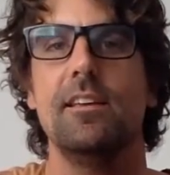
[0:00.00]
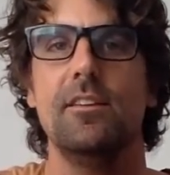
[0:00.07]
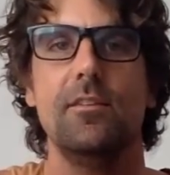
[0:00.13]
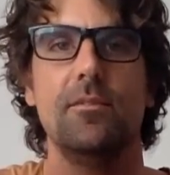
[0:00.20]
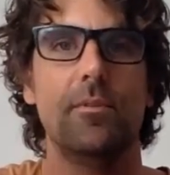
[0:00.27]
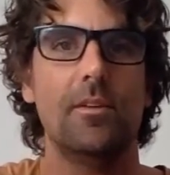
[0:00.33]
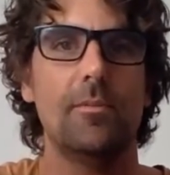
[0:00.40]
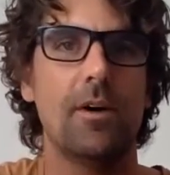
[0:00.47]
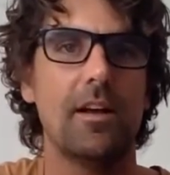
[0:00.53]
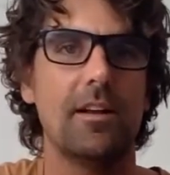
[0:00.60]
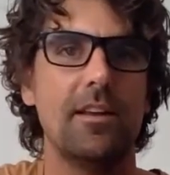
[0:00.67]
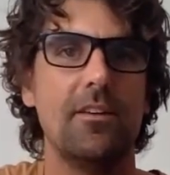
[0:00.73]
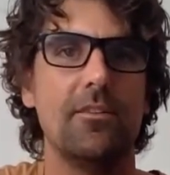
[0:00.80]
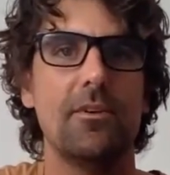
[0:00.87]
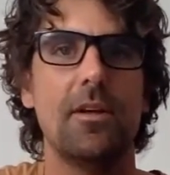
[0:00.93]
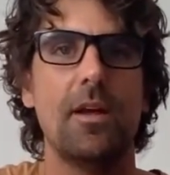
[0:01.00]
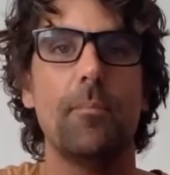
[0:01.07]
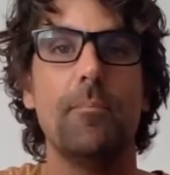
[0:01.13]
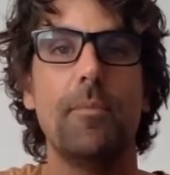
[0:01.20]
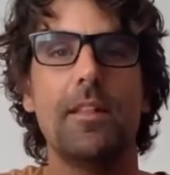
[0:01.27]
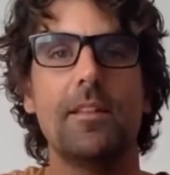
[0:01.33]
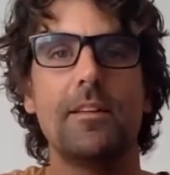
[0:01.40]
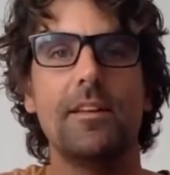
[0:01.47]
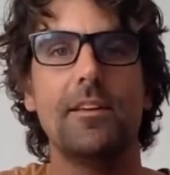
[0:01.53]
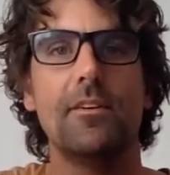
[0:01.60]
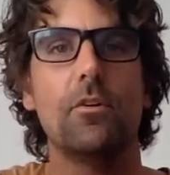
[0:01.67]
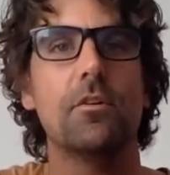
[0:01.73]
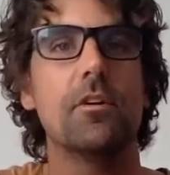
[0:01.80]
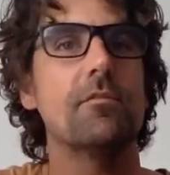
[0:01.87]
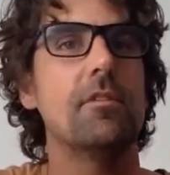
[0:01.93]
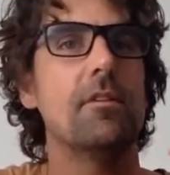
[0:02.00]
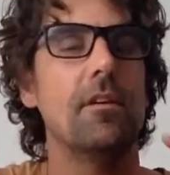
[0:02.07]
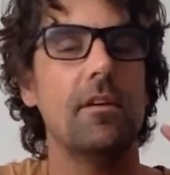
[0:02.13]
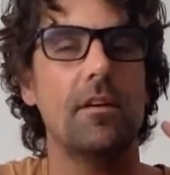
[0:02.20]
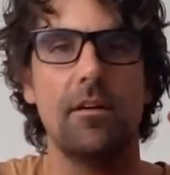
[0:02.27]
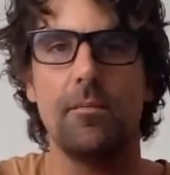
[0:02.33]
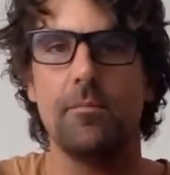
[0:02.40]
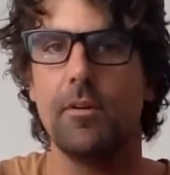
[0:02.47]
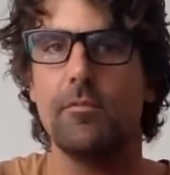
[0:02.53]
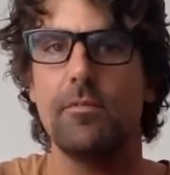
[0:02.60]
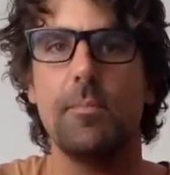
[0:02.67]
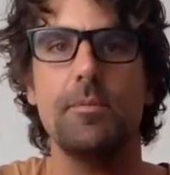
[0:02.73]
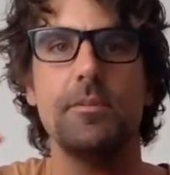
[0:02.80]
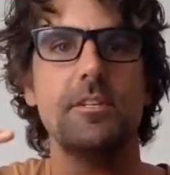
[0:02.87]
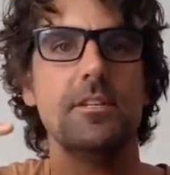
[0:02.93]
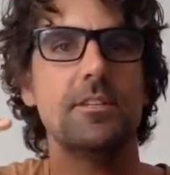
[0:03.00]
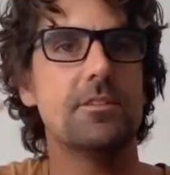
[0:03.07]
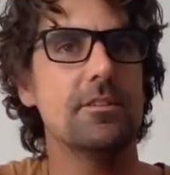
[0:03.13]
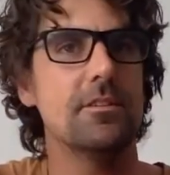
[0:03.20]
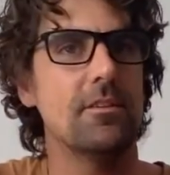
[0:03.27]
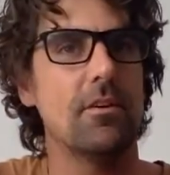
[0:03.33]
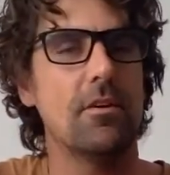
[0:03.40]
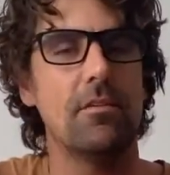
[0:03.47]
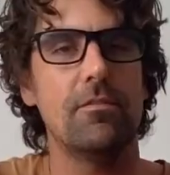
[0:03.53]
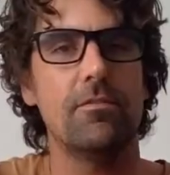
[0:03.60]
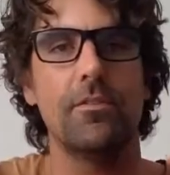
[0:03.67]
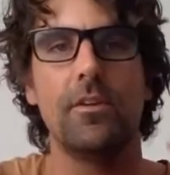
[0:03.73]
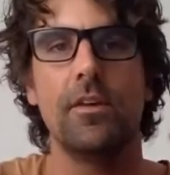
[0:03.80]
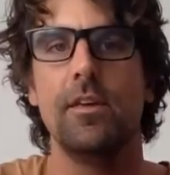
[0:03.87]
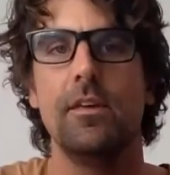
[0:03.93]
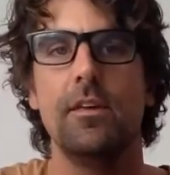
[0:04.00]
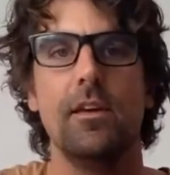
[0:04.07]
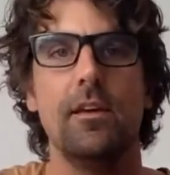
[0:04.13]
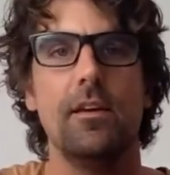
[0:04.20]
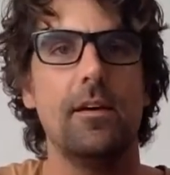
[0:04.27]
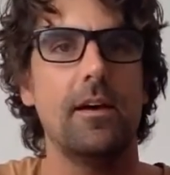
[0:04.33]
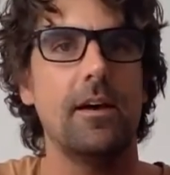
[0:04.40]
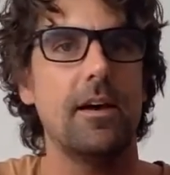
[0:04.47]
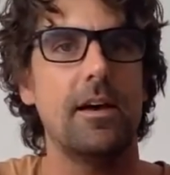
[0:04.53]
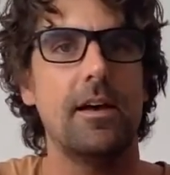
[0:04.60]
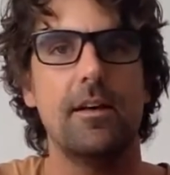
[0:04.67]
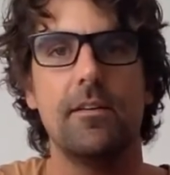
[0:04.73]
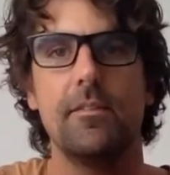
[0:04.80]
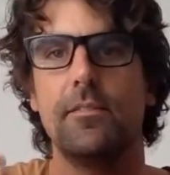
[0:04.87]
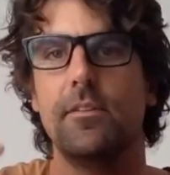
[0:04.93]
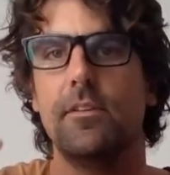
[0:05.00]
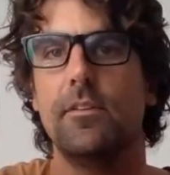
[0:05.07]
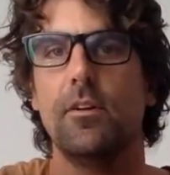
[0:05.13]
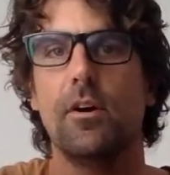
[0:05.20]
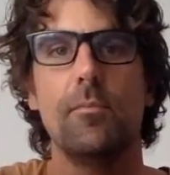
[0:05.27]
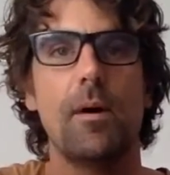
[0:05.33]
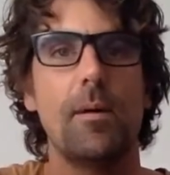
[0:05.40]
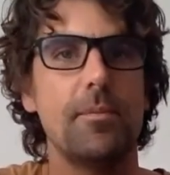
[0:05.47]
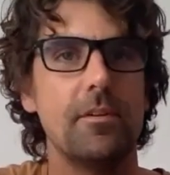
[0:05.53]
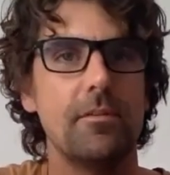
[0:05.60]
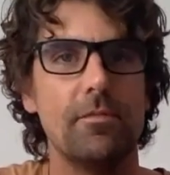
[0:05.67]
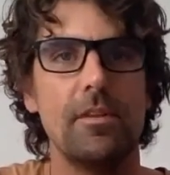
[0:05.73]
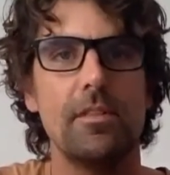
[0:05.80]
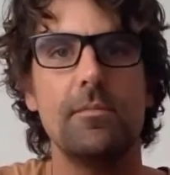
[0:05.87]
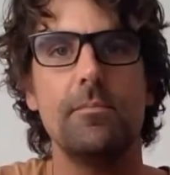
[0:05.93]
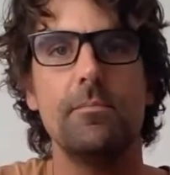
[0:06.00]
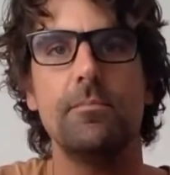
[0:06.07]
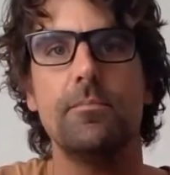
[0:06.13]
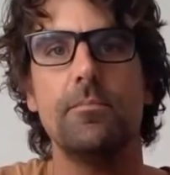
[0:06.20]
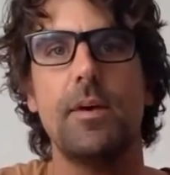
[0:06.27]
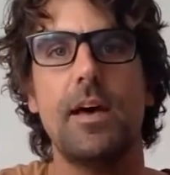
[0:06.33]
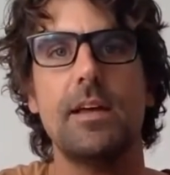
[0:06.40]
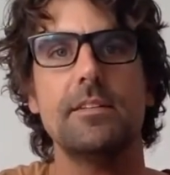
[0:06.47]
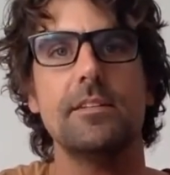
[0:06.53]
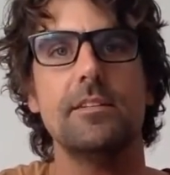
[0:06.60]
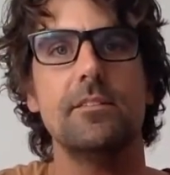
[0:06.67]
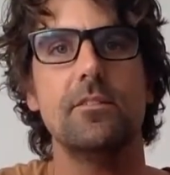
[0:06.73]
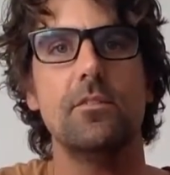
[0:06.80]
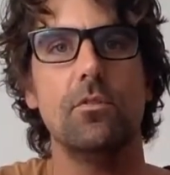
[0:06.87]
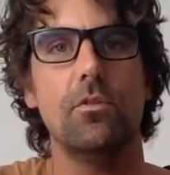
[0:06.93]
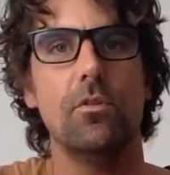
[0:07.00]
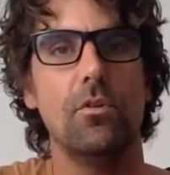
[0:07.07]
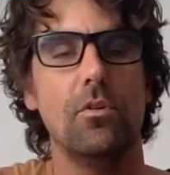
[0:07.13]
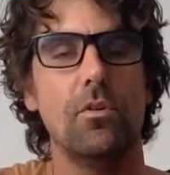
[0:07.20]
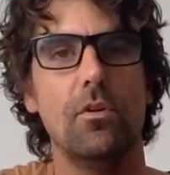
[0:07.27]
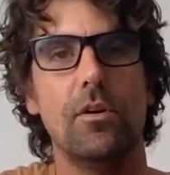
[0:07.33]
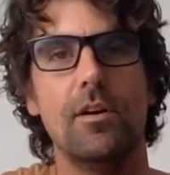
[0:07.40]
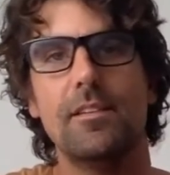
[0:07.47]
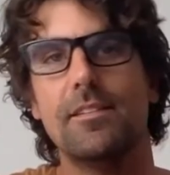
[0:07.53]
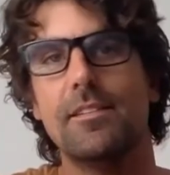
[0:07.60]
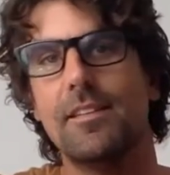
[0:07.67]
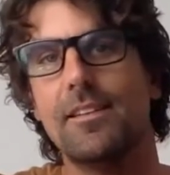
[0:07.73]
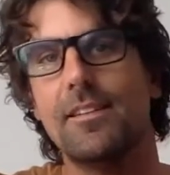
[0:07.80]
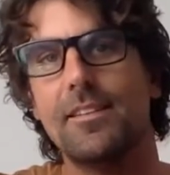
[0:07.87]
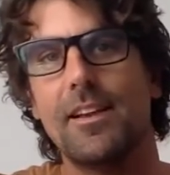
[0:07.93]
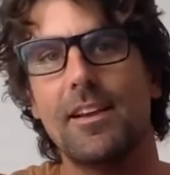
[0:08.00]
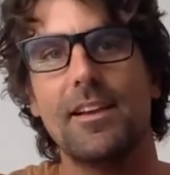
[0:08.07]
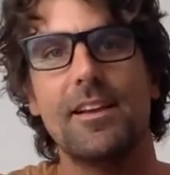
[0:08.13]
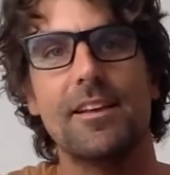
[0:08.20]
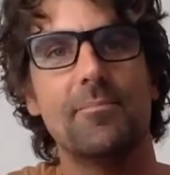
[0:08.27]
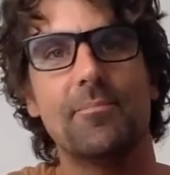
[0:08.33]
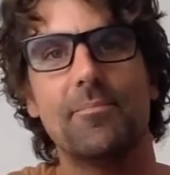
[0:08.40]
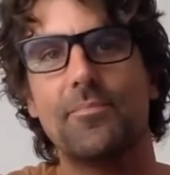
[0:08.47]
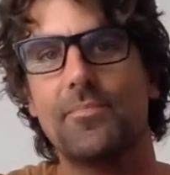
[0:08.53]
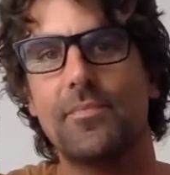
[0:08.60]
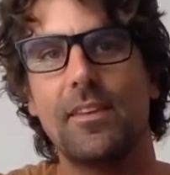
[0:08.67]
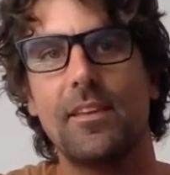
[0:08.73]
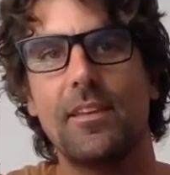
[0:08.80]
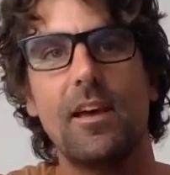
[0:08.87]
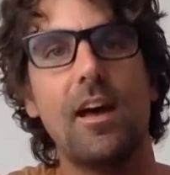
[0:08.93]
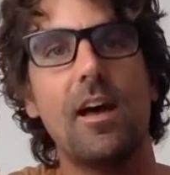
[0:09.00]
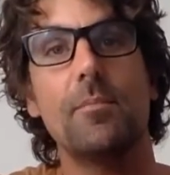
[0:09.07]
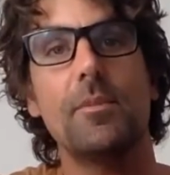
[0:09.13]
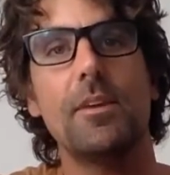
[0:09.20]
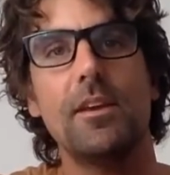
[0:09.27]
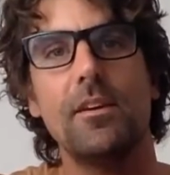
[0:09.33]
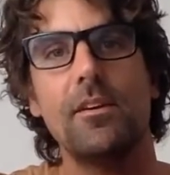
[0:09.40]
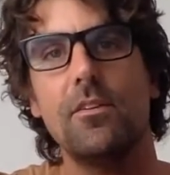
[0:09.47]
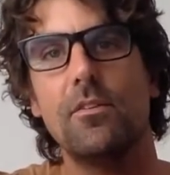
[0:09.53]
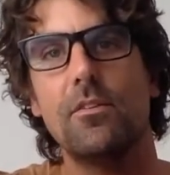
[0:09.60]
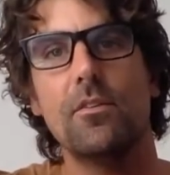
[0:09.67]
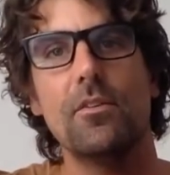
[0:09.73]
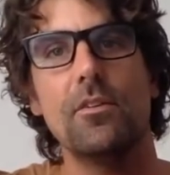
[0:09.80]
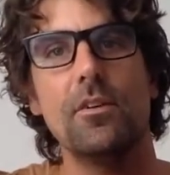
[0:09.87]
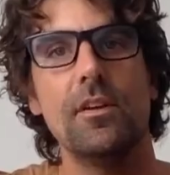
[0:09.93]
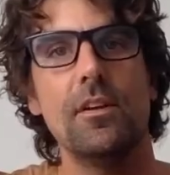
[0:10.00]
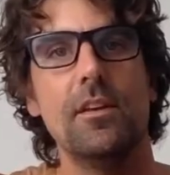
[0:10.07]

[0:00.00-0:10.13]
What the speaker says: You might hear a melody or a repetition of, it might be a rhythm pattern, or like a humming, or